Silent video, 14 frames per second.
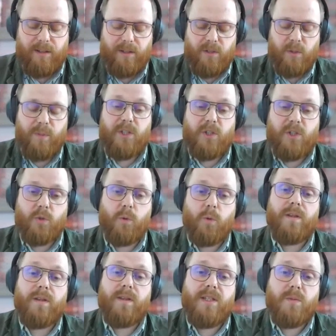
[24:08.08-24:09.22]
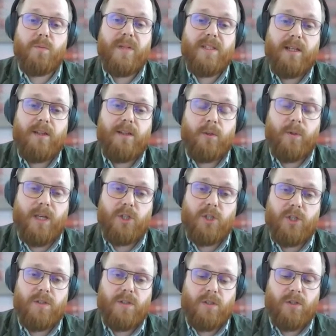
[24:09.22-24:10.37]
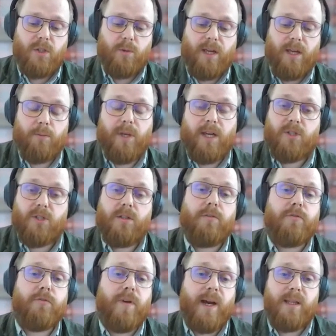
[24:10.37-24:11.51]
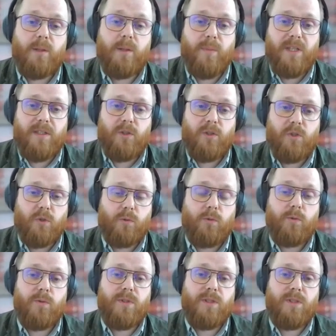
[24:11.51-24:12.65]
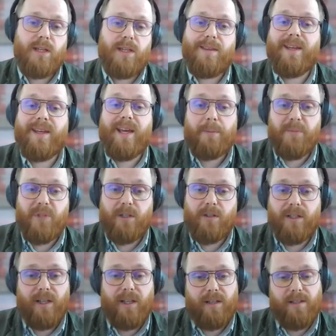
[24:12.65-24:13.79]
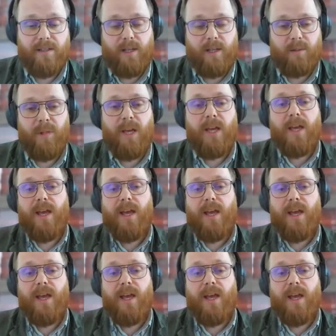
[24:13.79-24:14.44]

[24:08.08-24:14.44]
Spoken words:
there to be a school in these missing locations? So can we actually find the missing schools in the gaps in our data set?